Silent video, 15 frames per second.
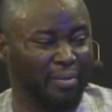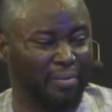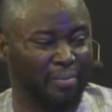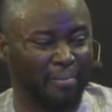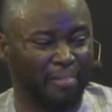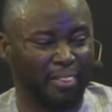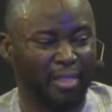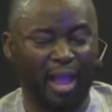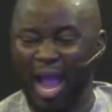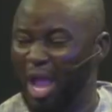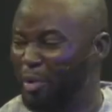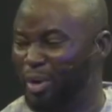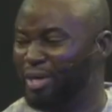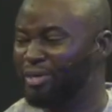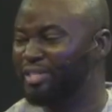I will
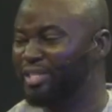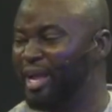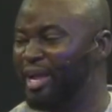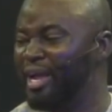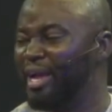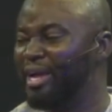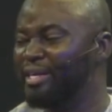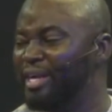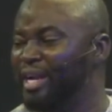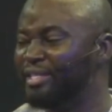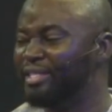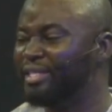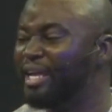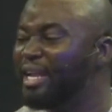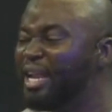say there is
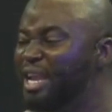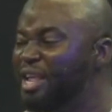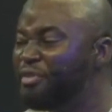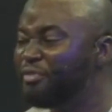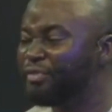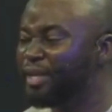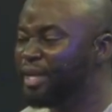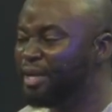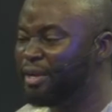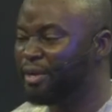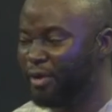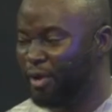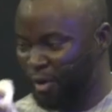a lifting up.